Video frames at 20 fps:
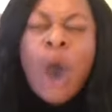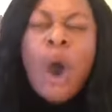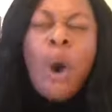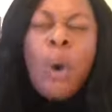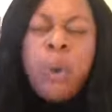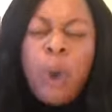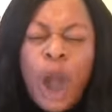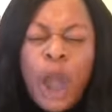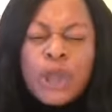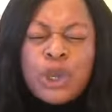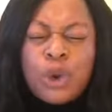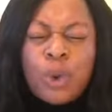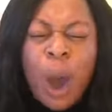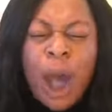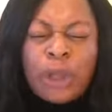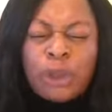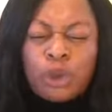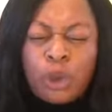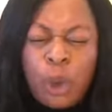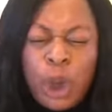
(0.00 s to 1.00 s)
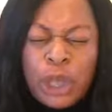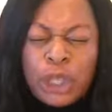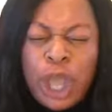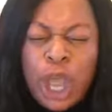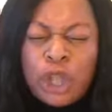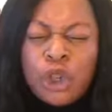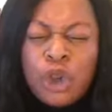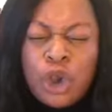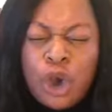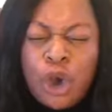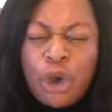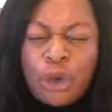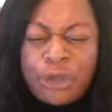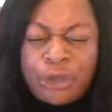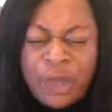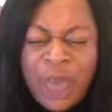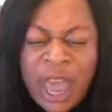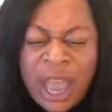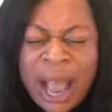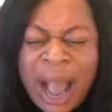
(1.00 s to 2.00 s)
when you are doing a new
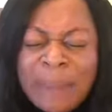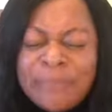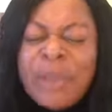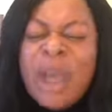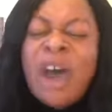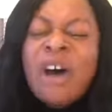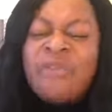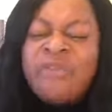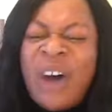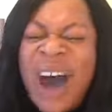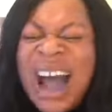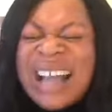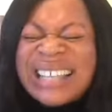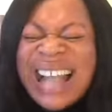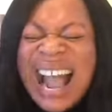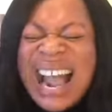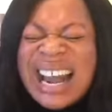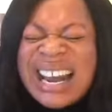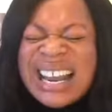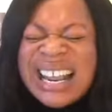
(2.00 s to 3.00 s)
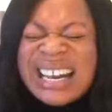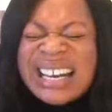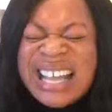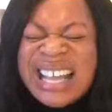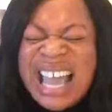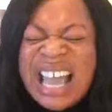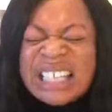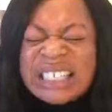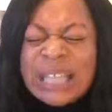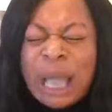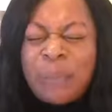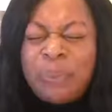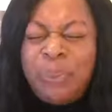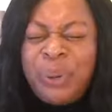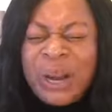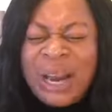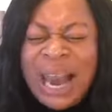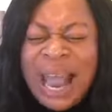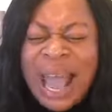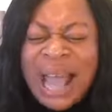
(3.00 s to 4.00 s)
thing, Father, release the
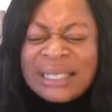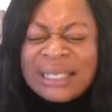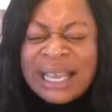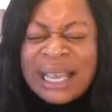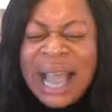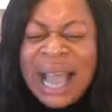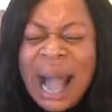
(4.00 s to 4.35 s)
blessing.